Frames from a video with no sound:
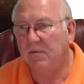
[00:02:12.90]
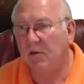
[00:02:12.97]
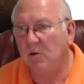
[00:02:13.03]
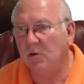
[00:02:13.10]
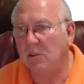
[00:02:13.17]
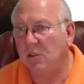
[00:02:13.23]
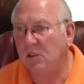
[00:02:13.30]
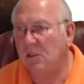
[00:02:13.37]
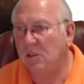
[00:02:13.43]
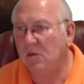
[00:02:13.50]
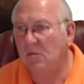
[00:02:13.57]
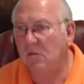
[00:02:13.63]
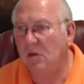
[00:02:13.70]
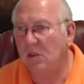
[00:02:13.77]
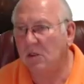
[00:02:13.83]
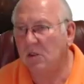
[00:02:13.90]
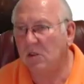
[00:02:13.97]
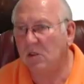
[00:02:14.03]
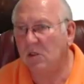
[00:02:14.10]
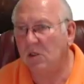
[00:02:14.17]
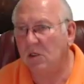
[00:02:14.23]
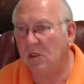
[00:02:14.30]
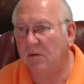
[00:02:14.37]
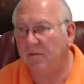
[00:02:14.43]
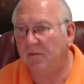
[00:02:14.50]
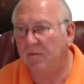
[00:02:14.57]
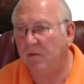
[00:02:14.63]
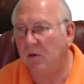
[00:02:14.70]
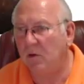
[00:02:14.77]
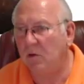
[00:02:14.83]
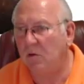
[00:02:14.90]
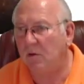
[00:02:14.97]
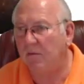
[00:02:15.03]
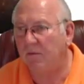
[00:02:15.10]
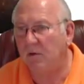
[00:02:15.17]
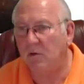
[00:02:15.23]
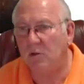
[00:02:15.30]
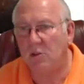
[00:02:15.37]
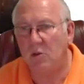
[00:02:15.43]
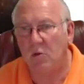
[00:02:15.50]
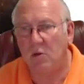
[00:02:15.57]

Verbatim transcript: Flue system looks good. Flue and flue